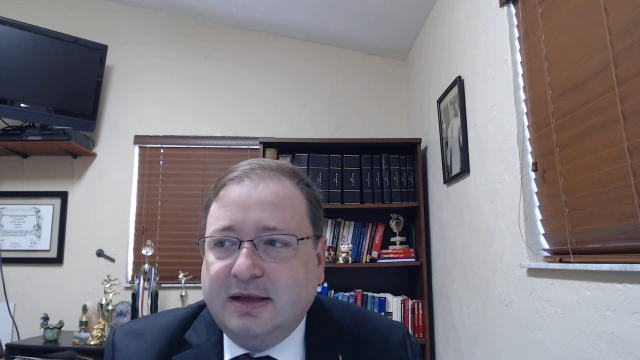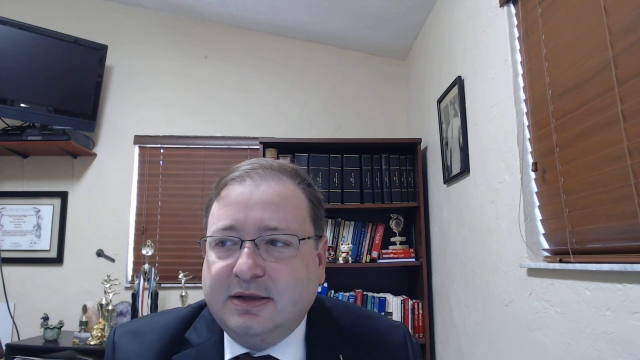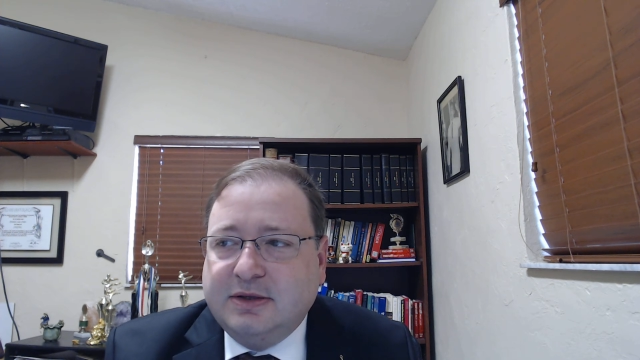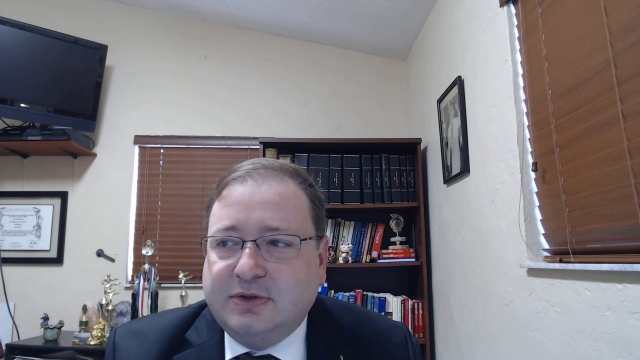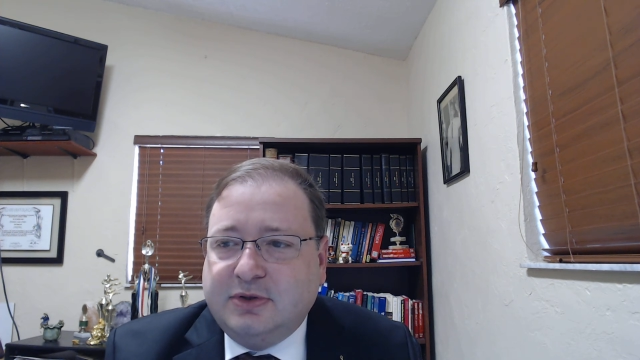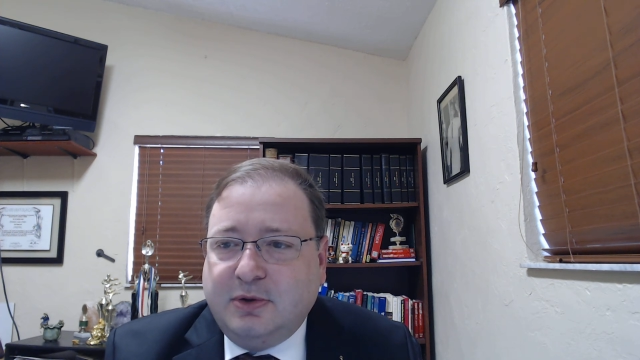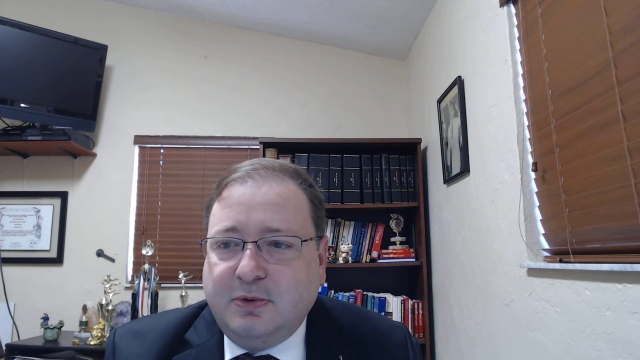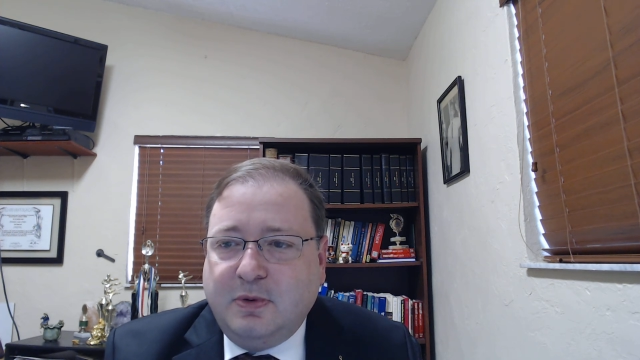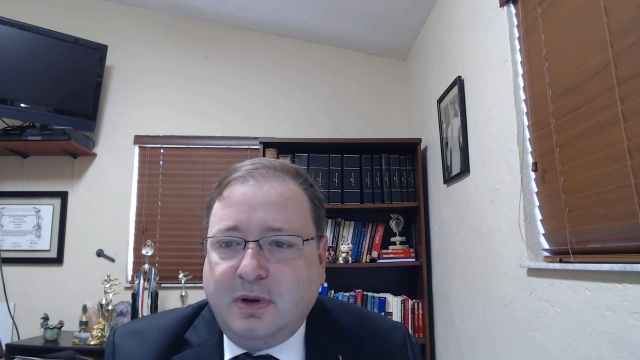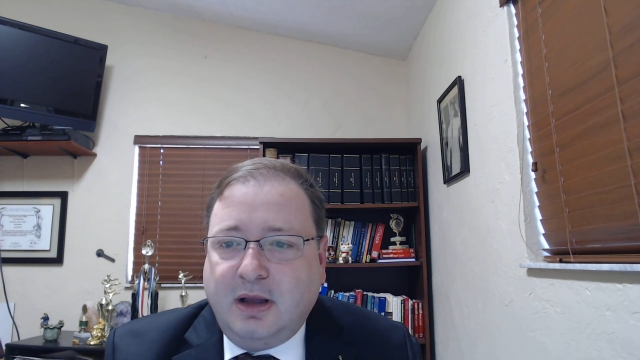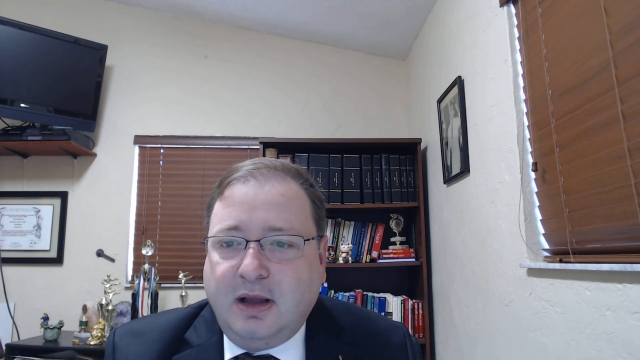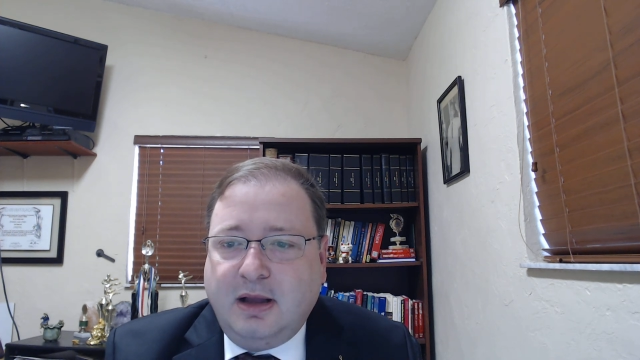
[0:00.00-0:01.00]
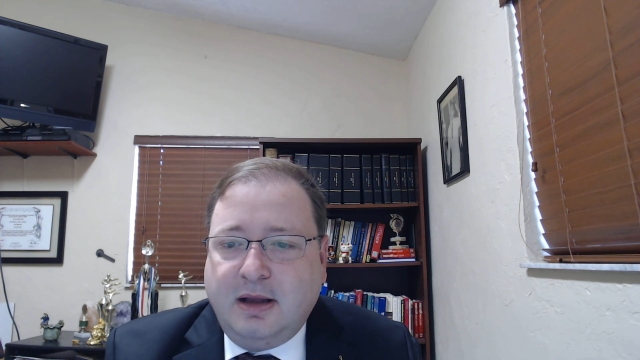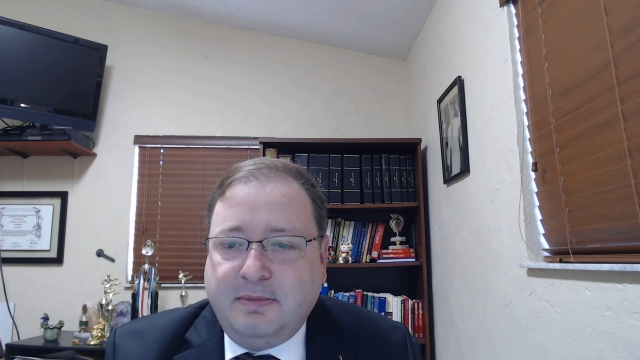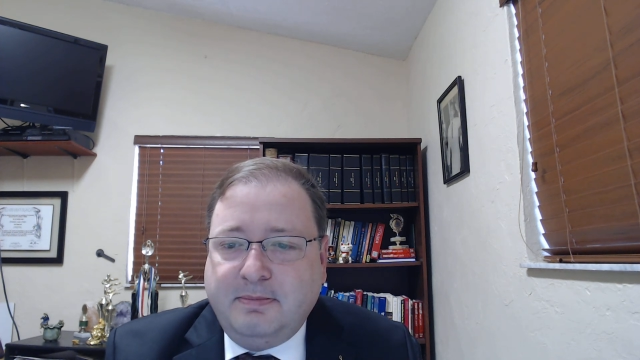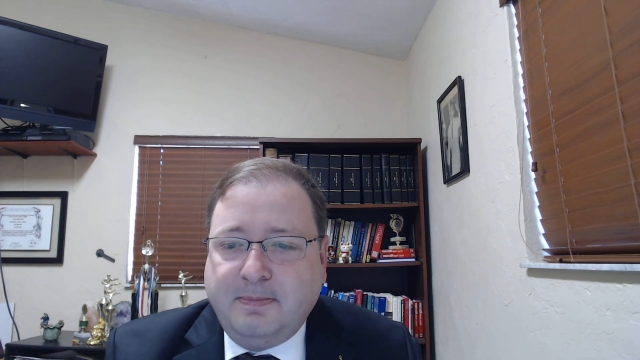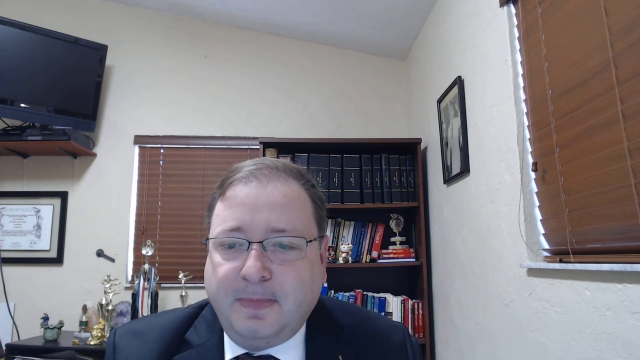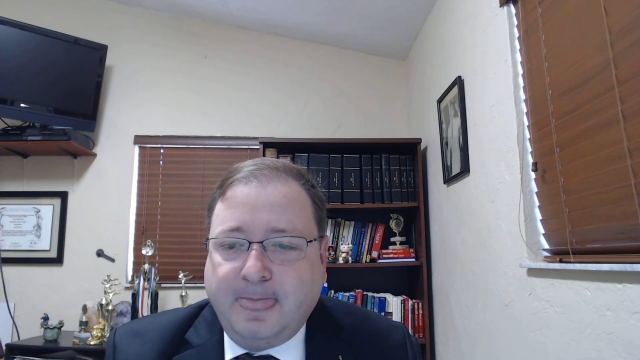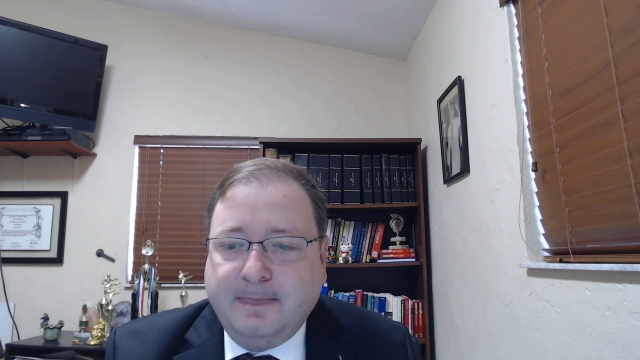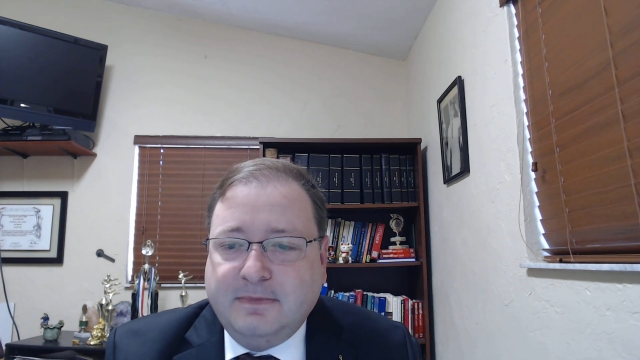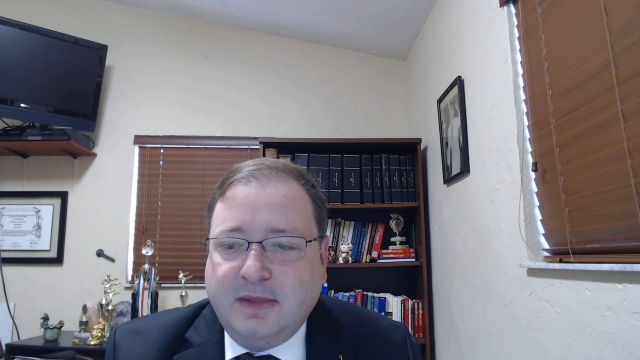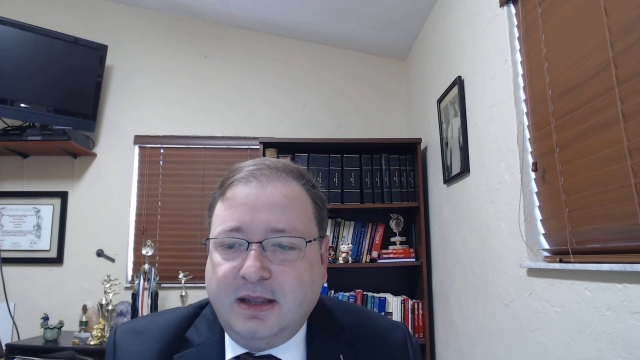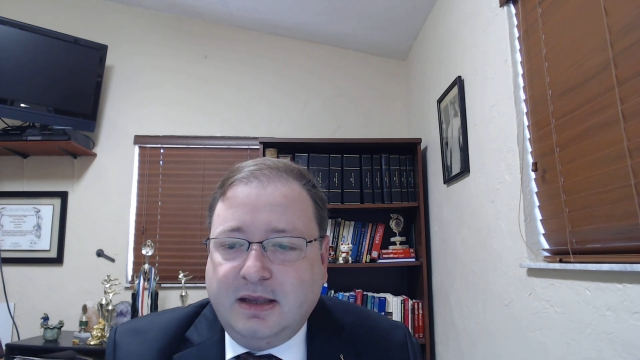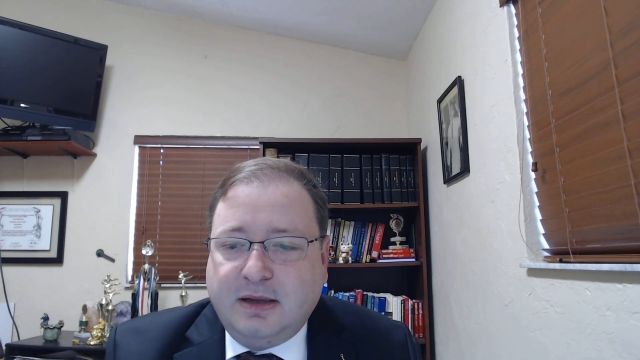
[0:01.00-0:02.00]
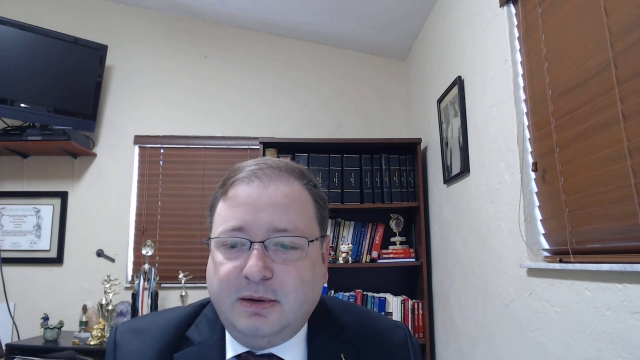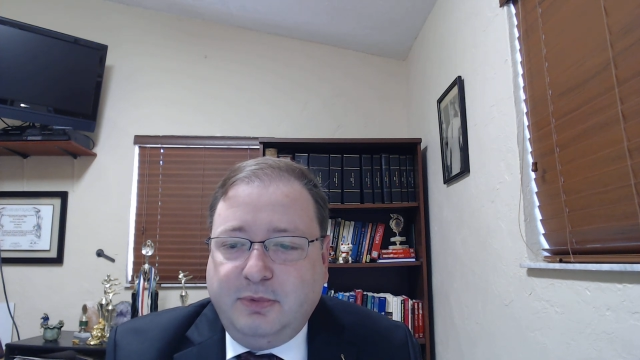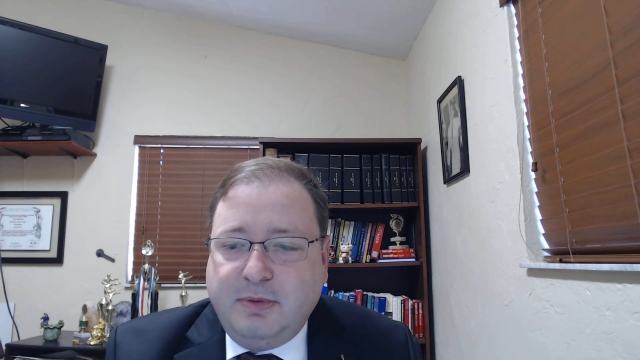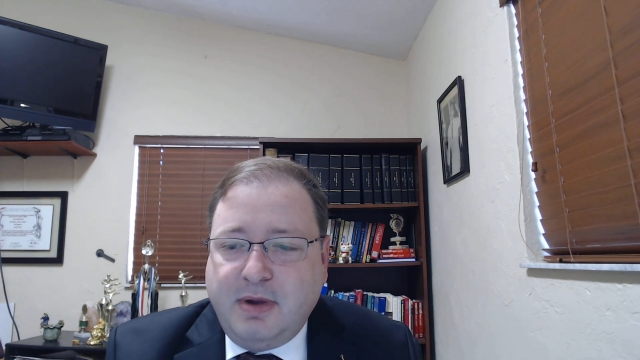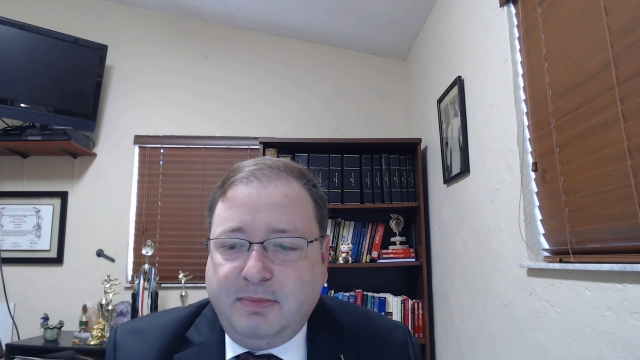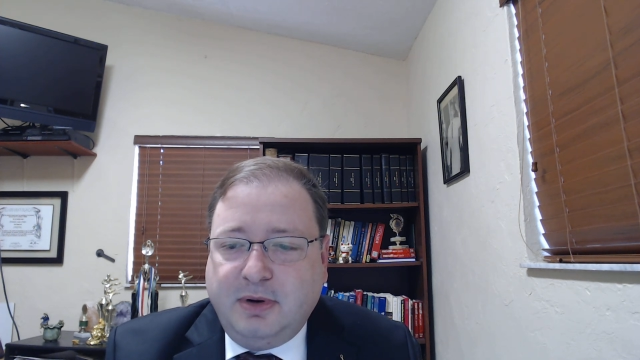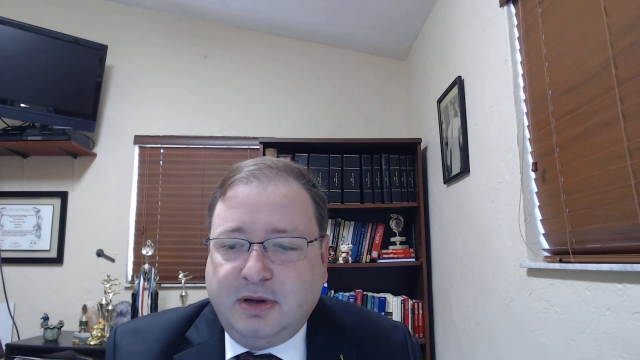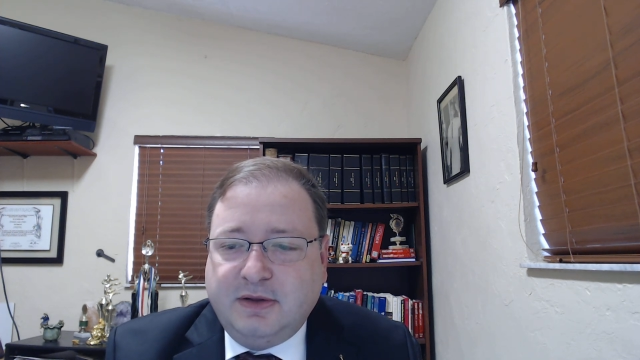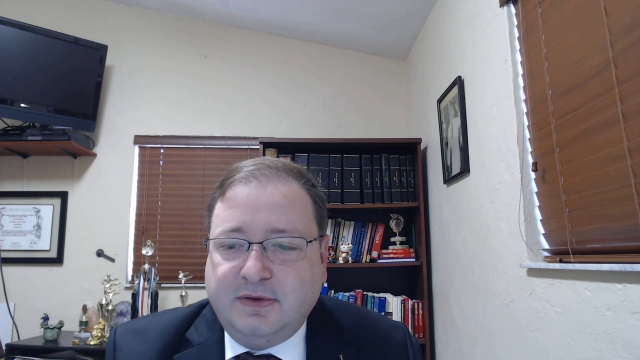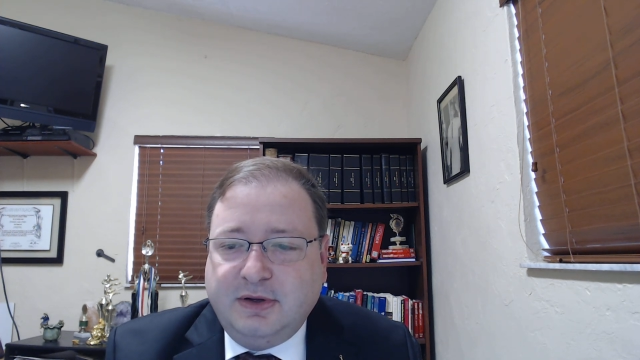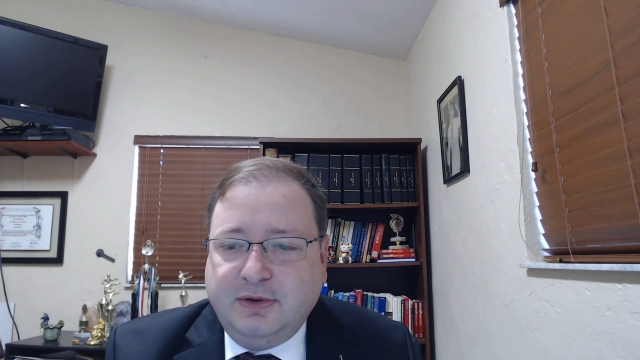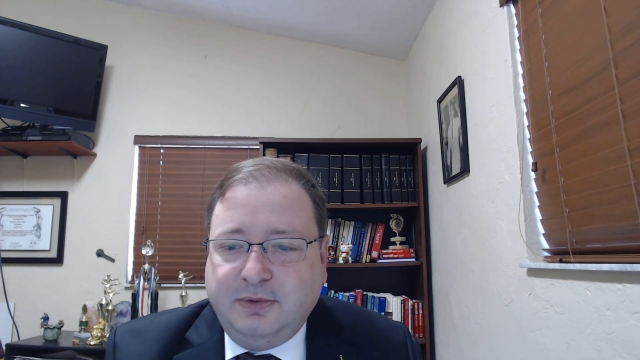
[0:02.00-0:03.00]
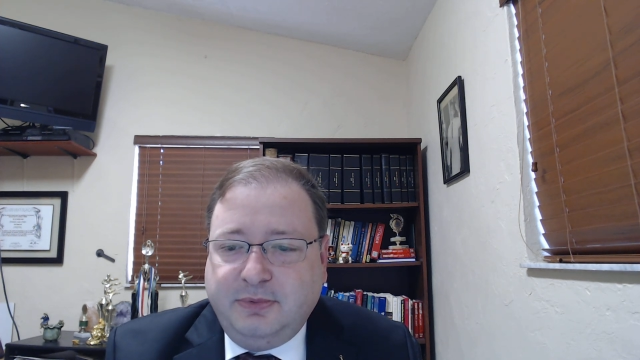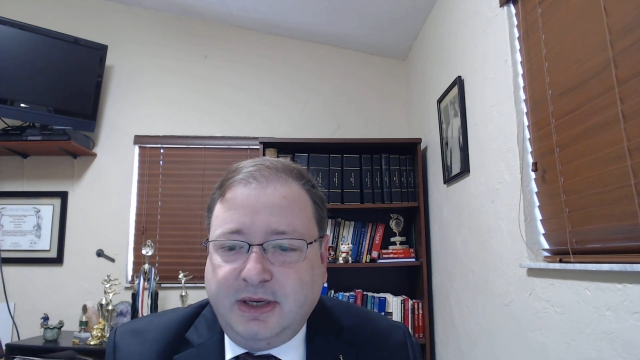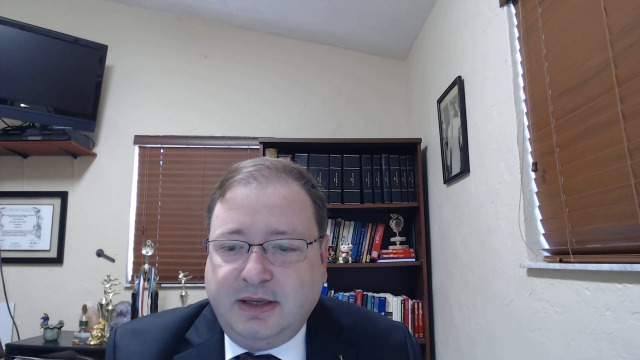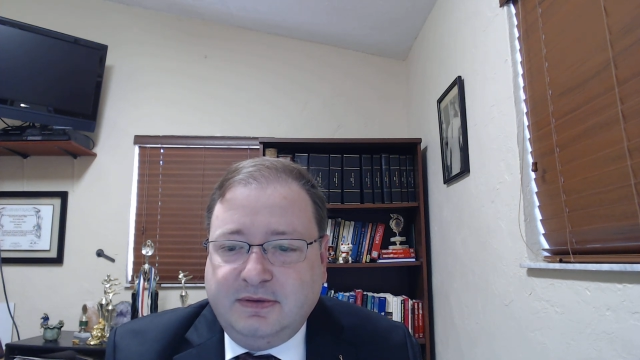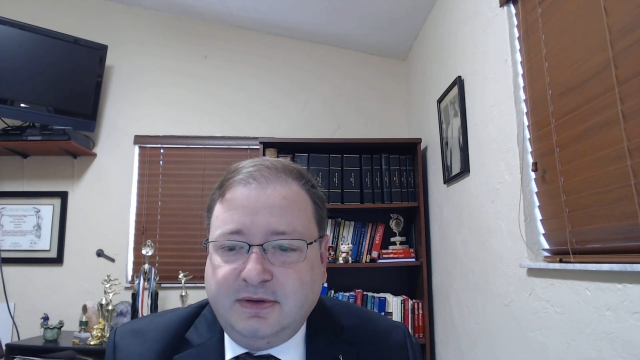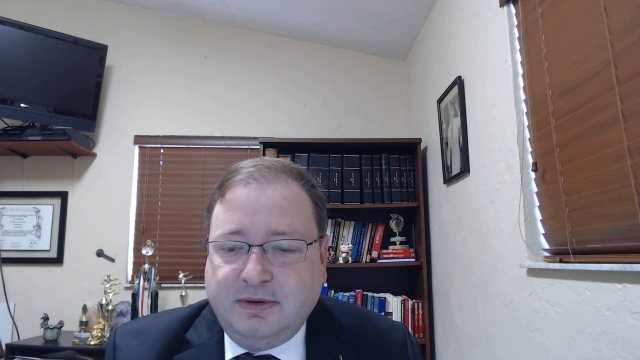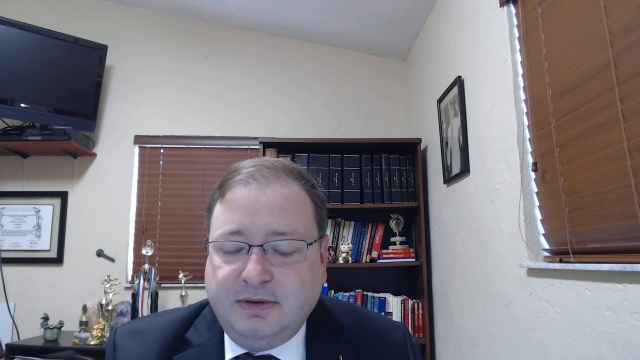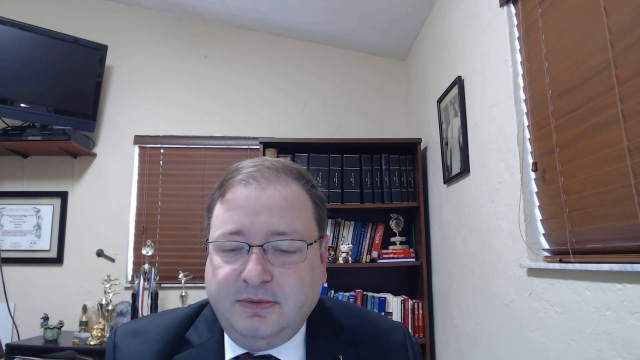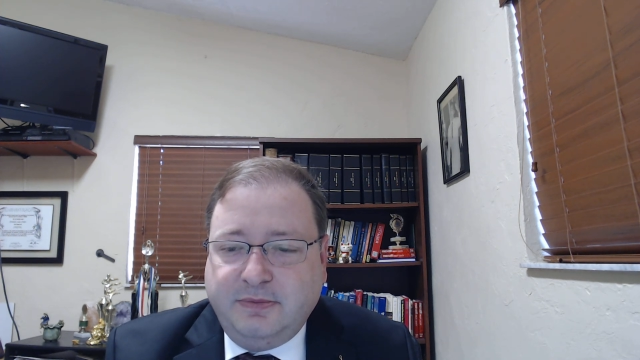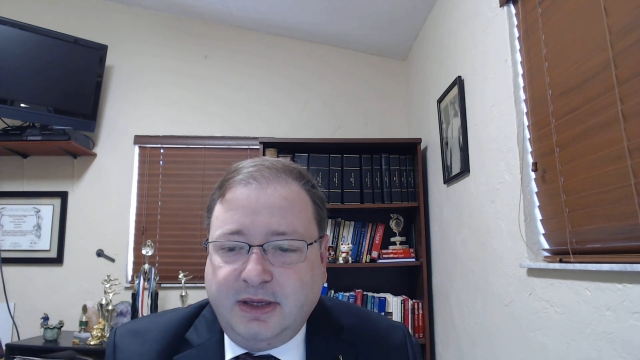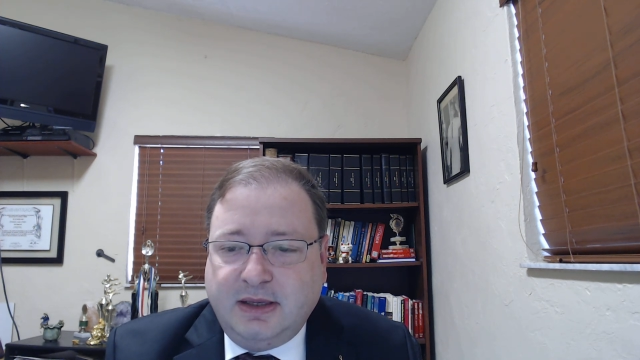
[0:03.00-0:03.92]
So remember, continue the readings in week